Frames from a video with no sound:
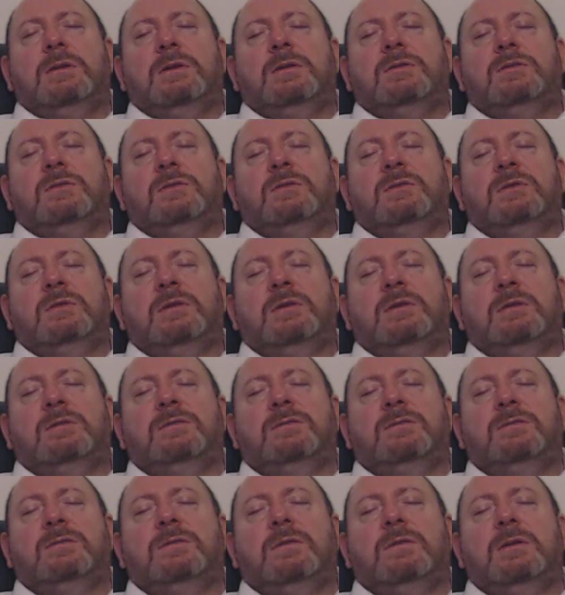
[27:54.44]
It's as
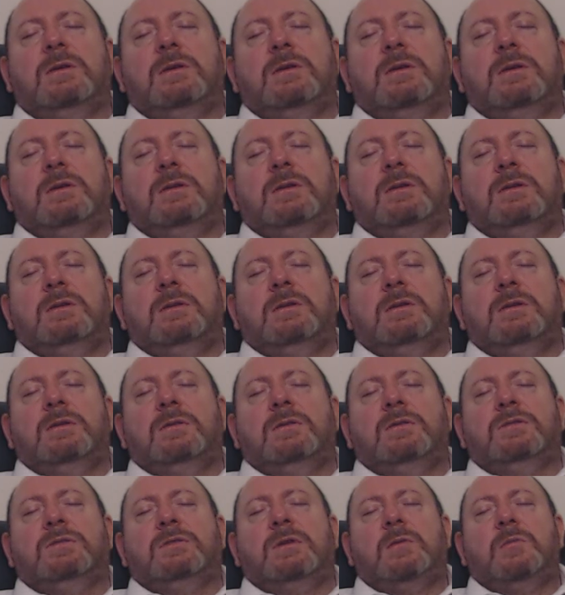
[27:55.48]
if
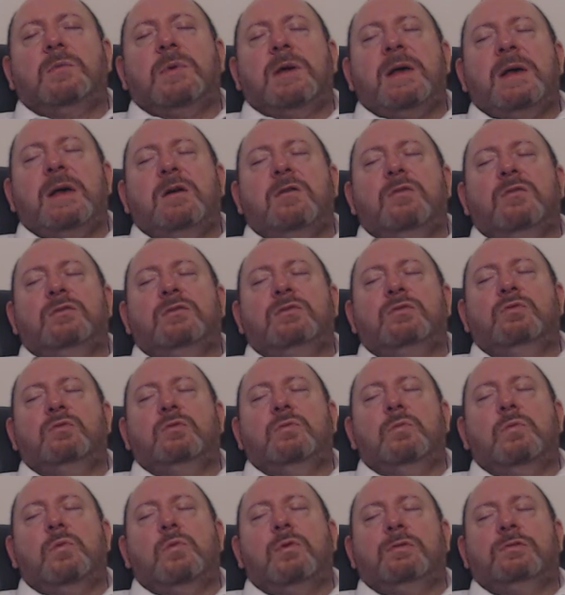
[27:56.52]
somehow you're
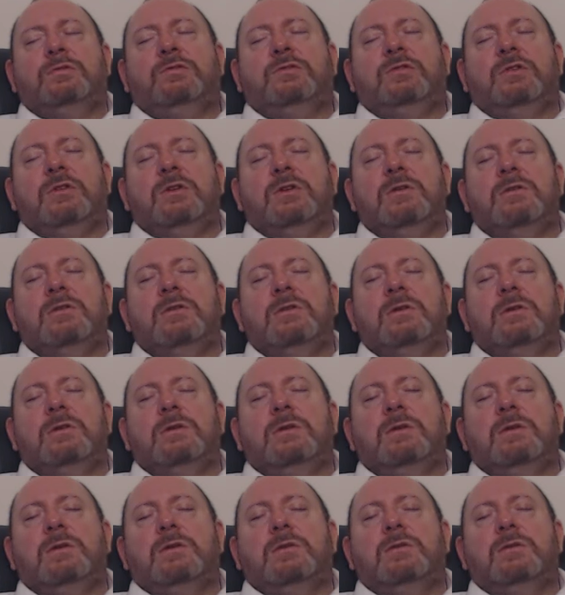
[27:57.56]
watching
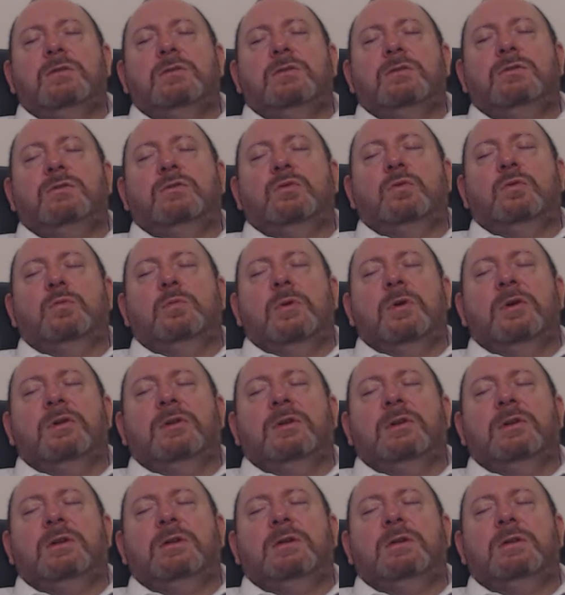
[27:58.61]
your
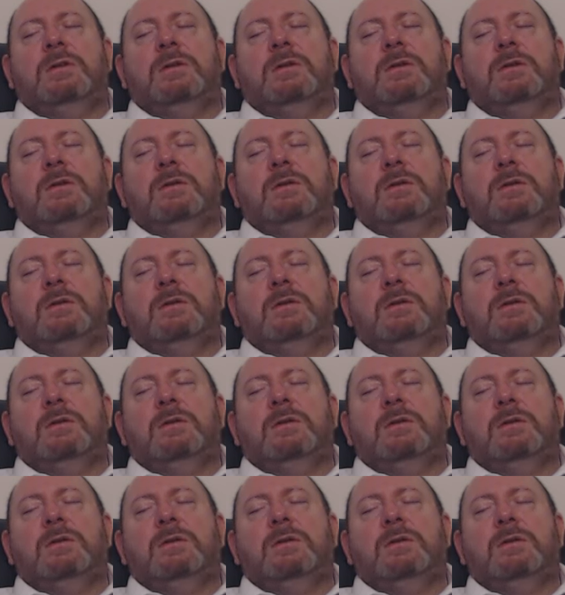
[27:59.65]
body